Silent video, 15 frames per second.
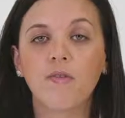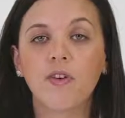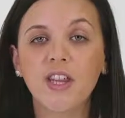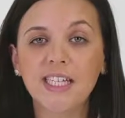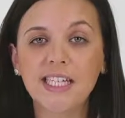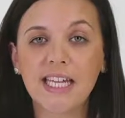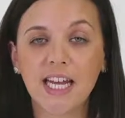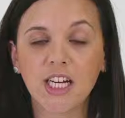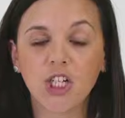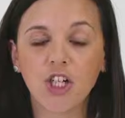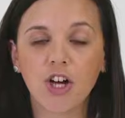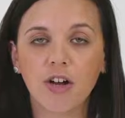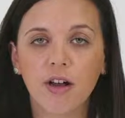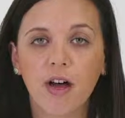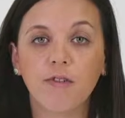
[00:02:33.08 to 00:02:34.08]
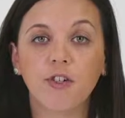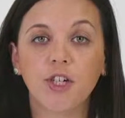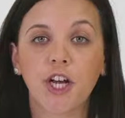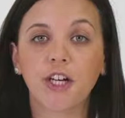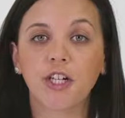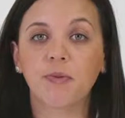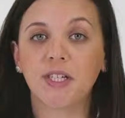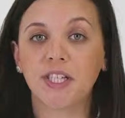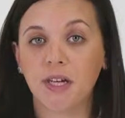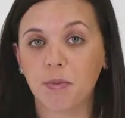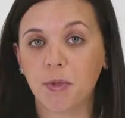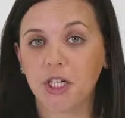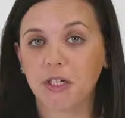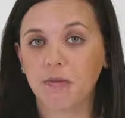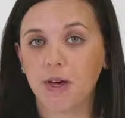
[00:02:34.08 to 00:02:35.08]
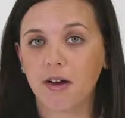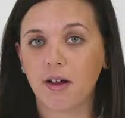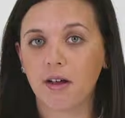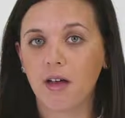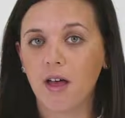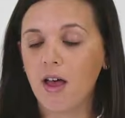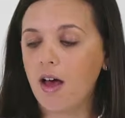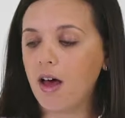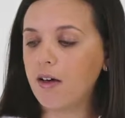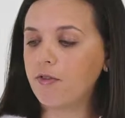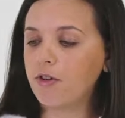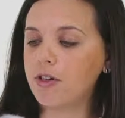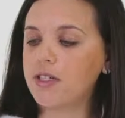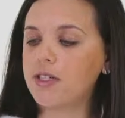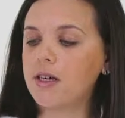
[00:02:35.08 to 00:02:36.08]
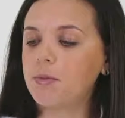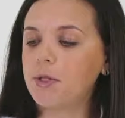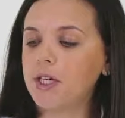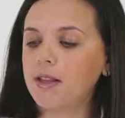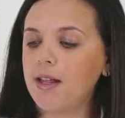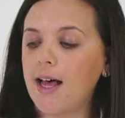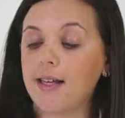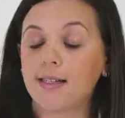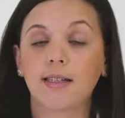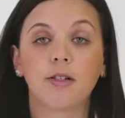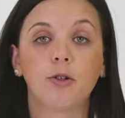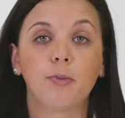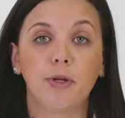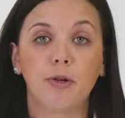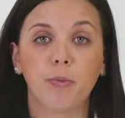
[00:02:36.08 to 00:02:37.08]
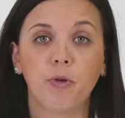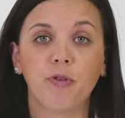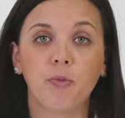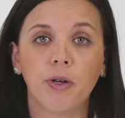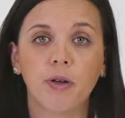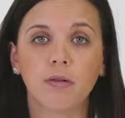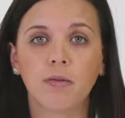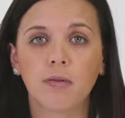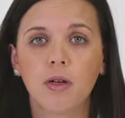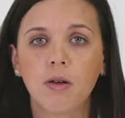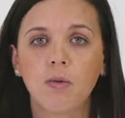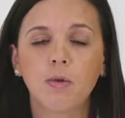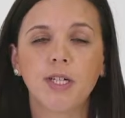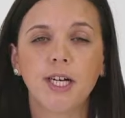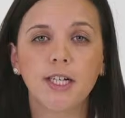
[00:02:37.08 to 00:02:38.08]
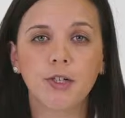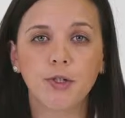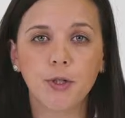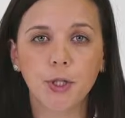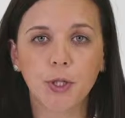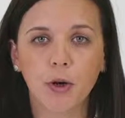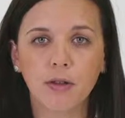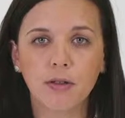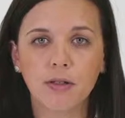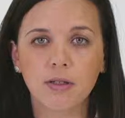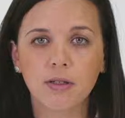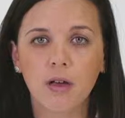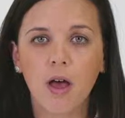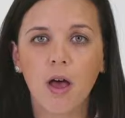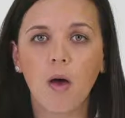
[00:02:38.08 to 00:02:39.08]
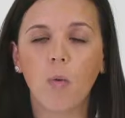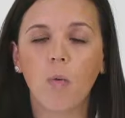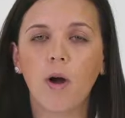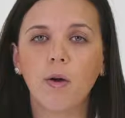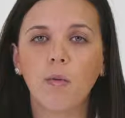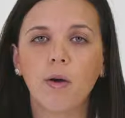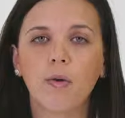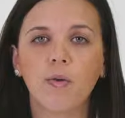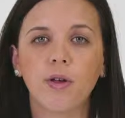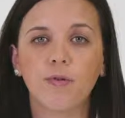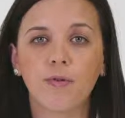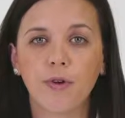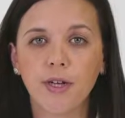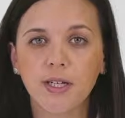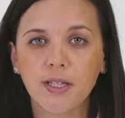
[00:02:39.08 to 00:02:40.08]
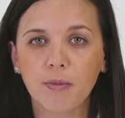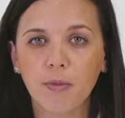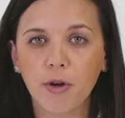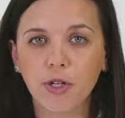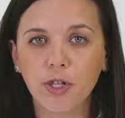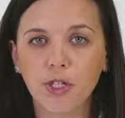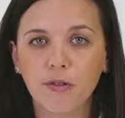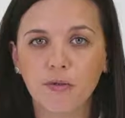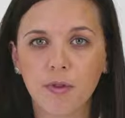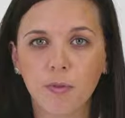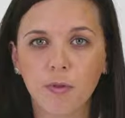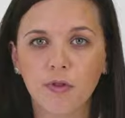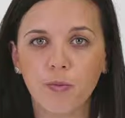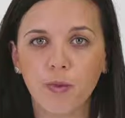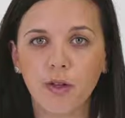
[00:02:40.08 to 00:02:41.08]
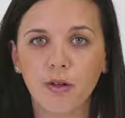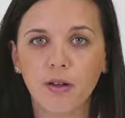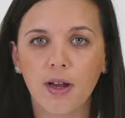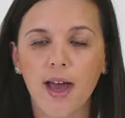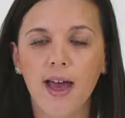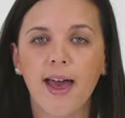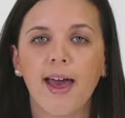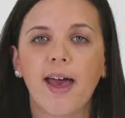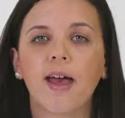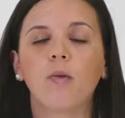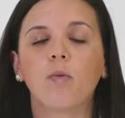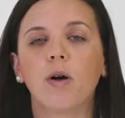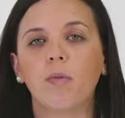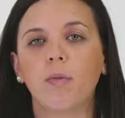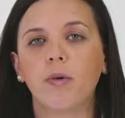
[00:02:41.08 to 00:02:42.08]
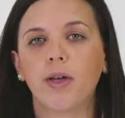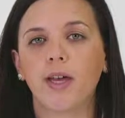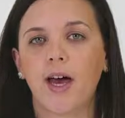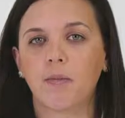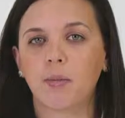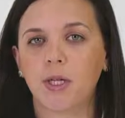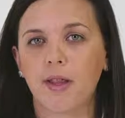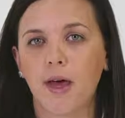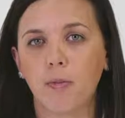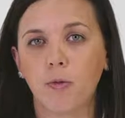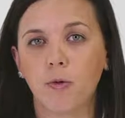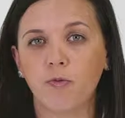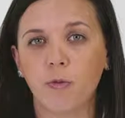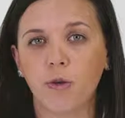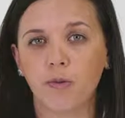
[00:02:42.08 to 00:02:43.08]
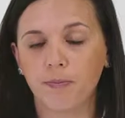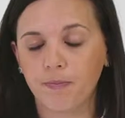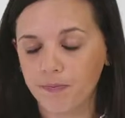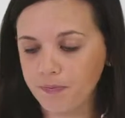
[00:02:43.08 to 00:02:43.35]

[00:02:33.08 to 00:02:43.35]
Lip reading: For this next shot, I've changed my subject matter. I've got a subject that has a little bit of movement. We'll take two shots, one where we freeze the motion of the movement, and one where we capture that movement.